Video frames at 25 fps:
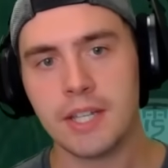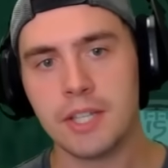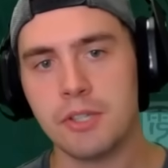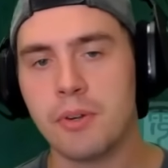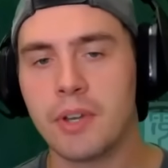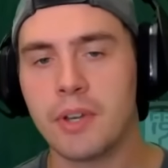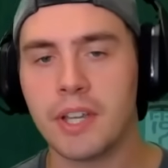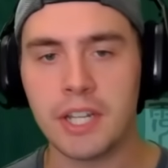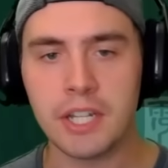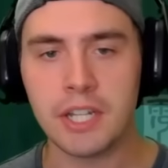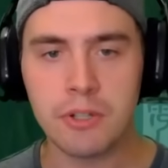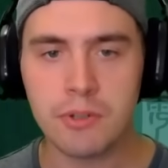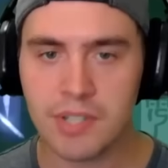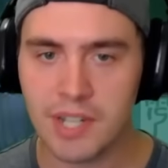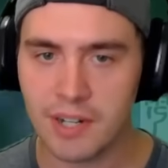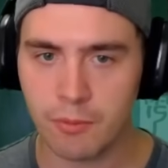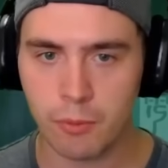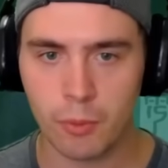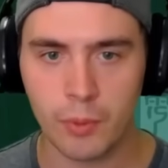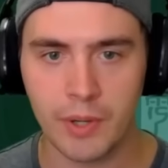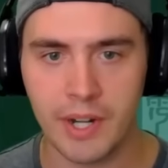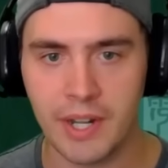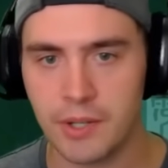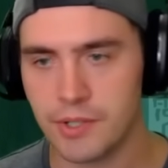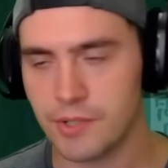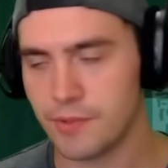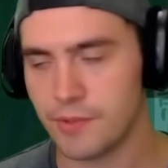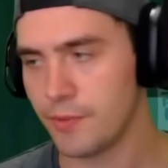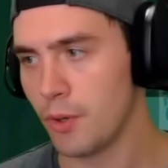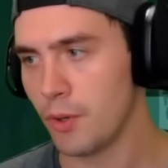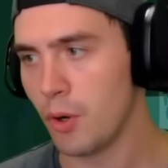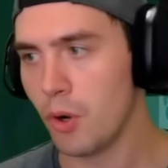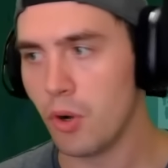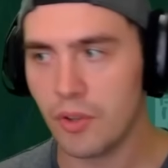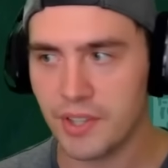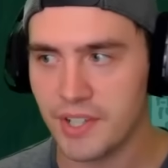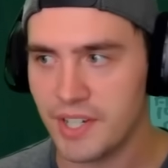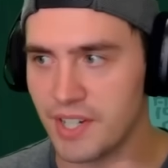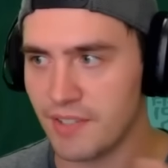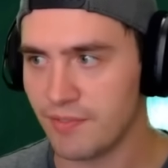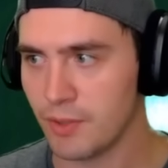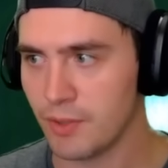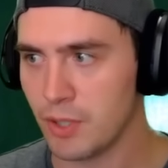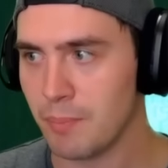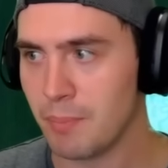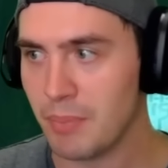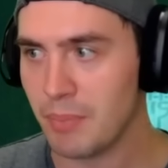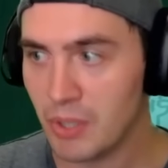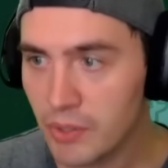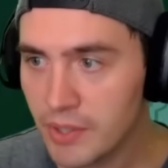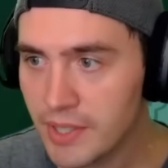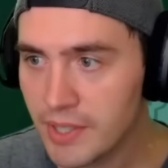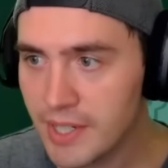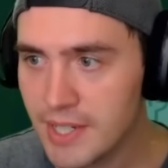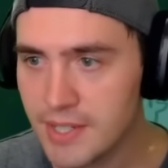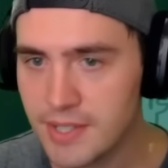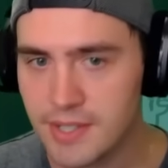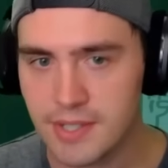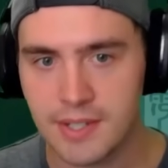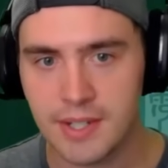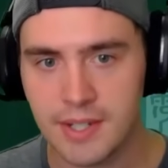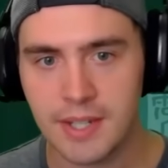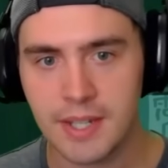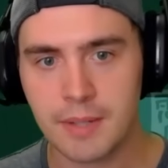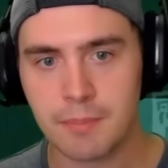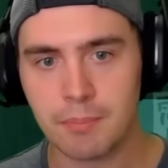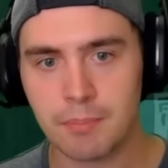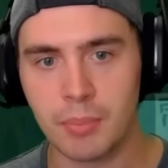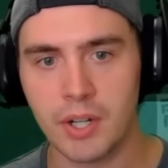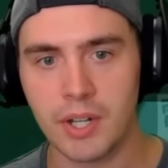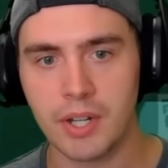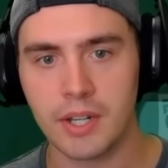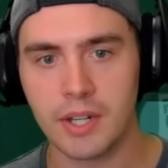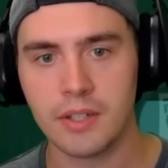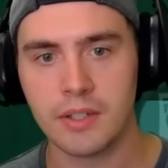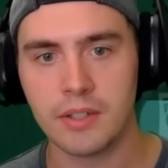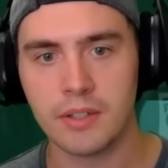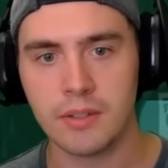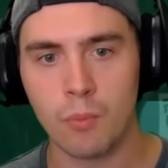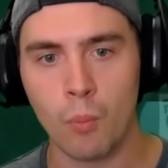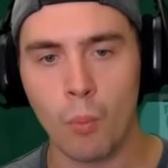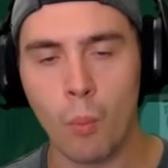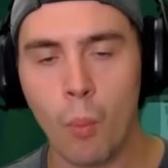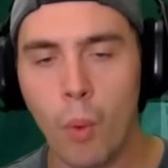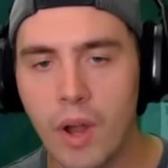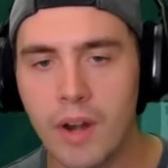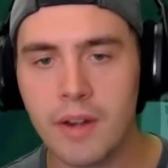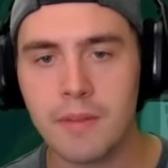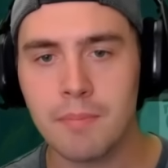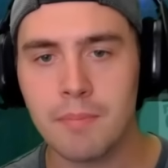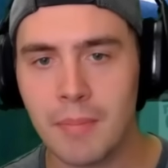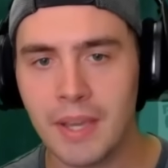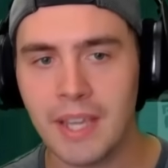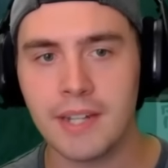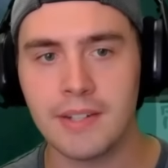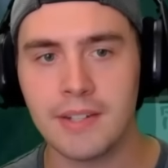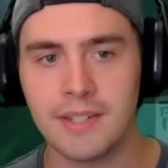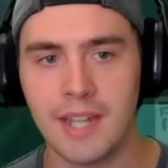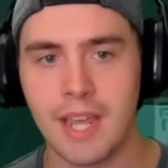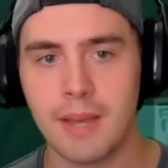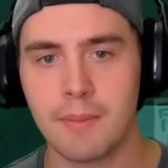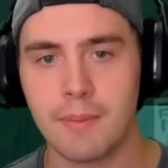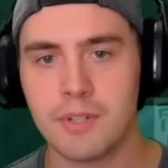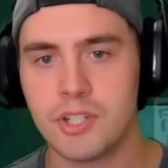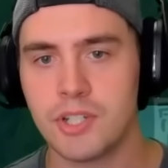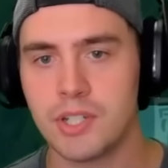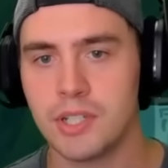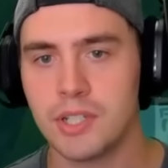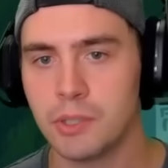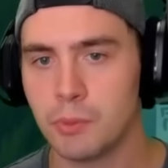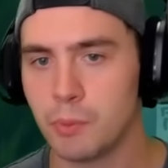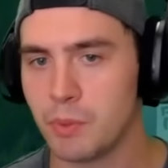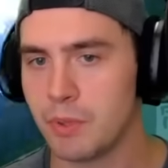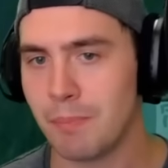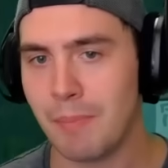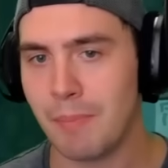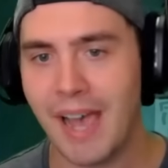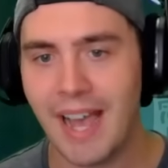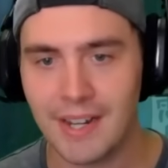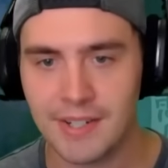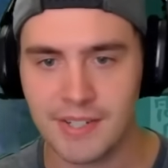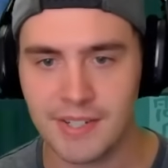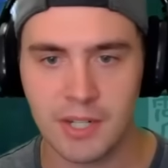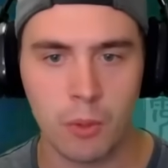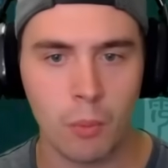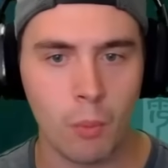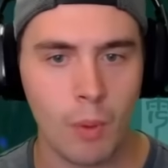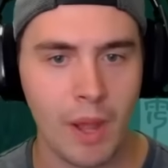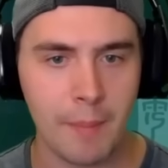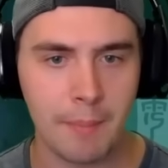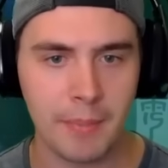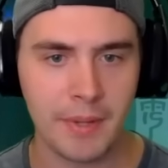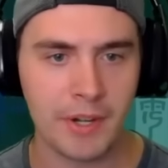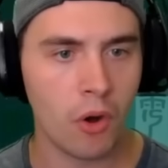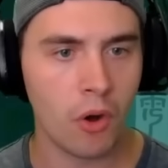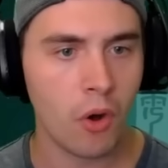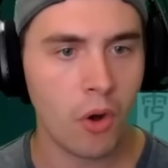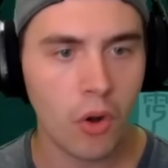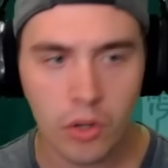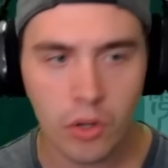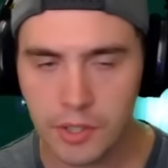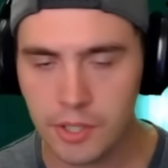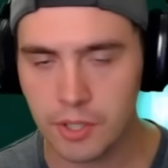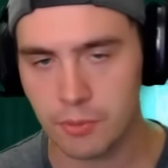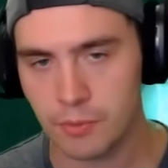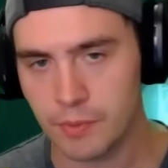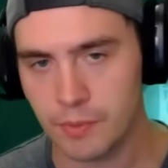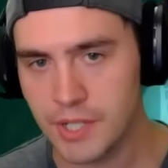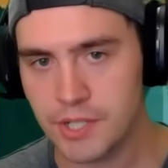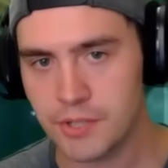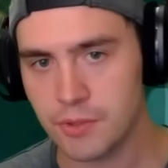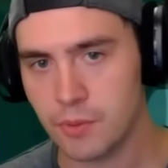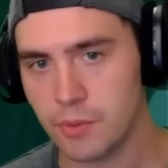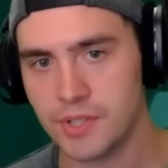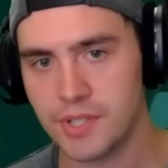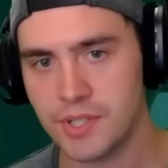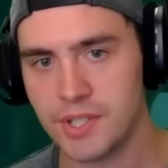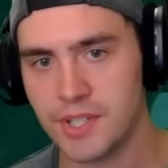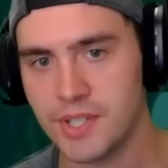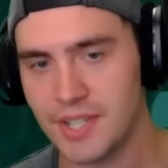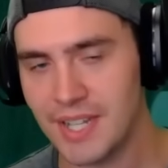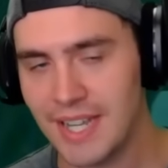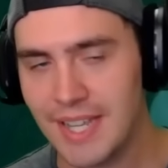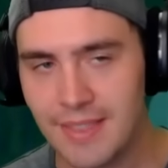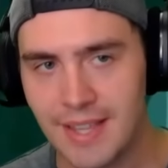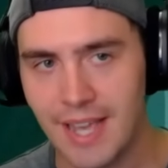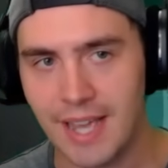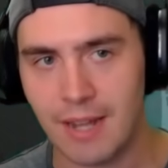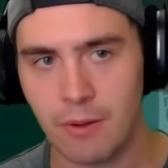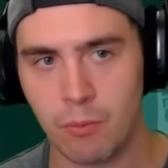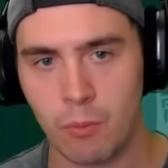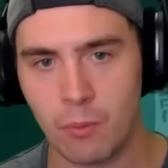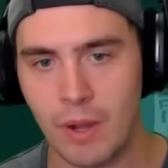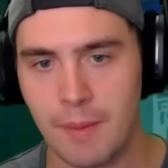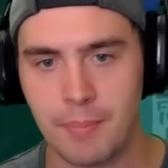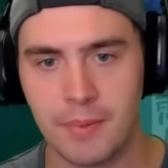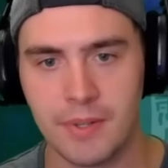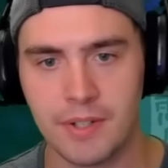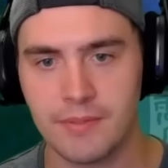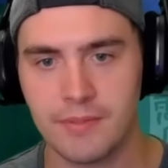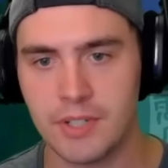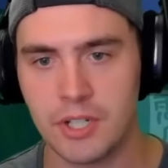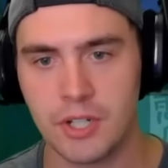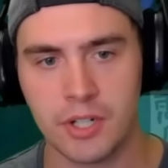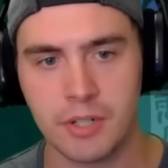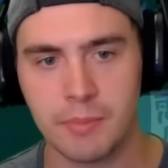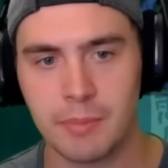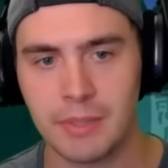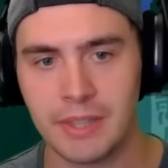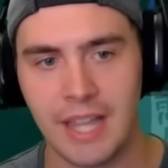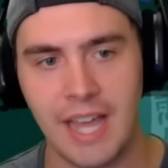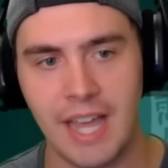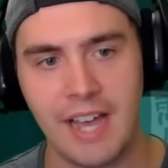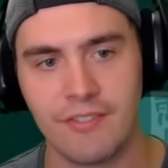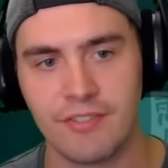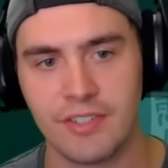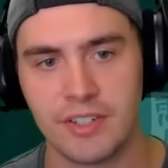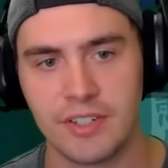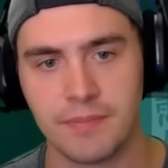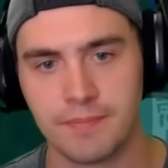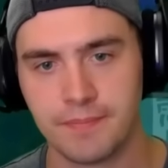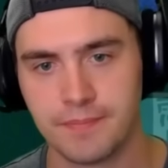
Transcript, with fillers: You can use everyone else for all the different abilities, but one main damage dealer with maxed out weapon, all your resources in that weapon, you're going to be laughing.